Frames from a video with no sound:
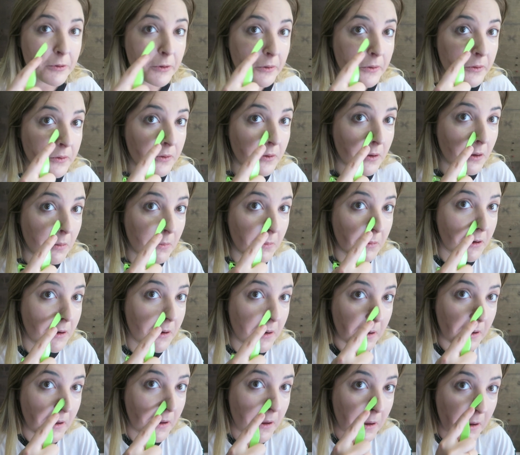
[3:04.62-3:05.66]
Put some
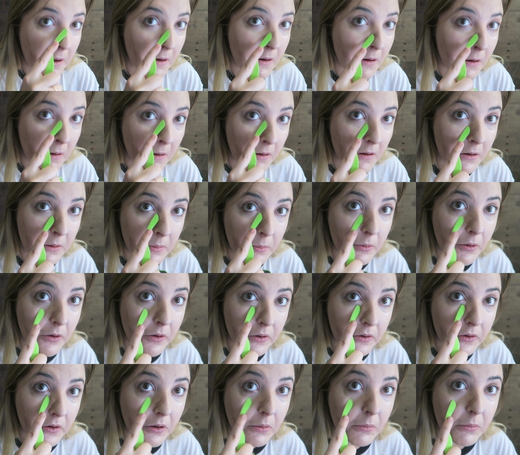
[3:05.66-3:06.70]
in here. I always
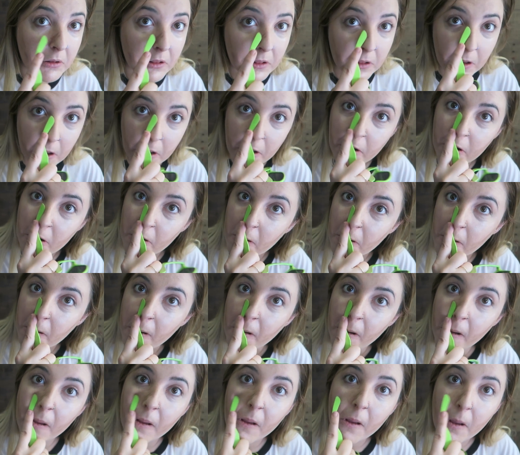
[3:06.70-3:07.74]
put some in
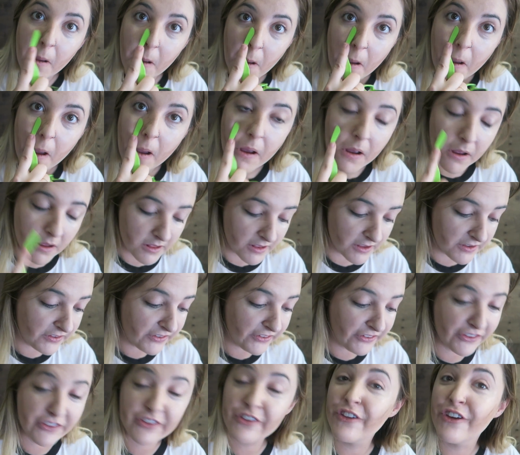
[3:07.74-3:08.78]
there.
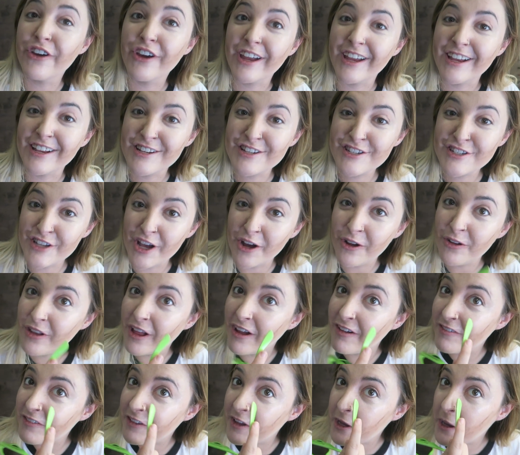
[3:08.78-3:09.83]
This is looking so
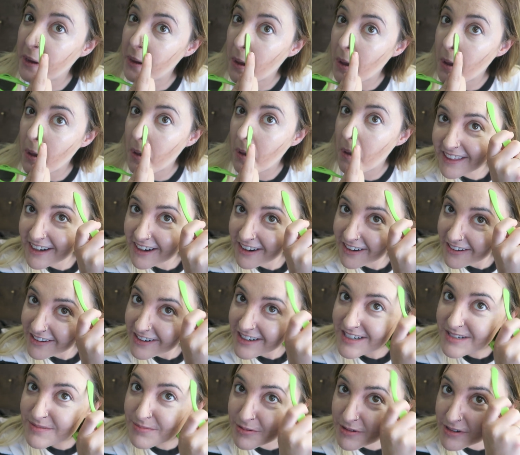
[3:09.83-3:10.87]
lovely. Then I
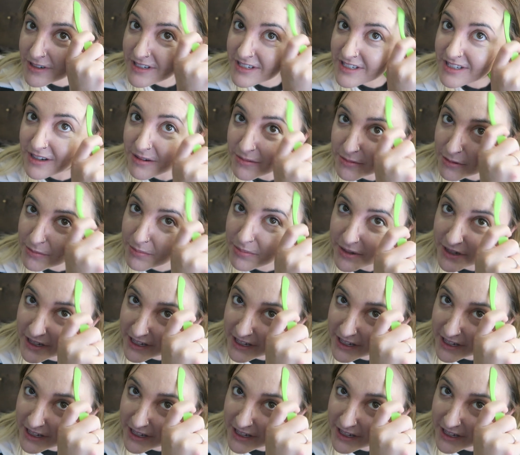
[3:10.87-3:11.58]
always put some up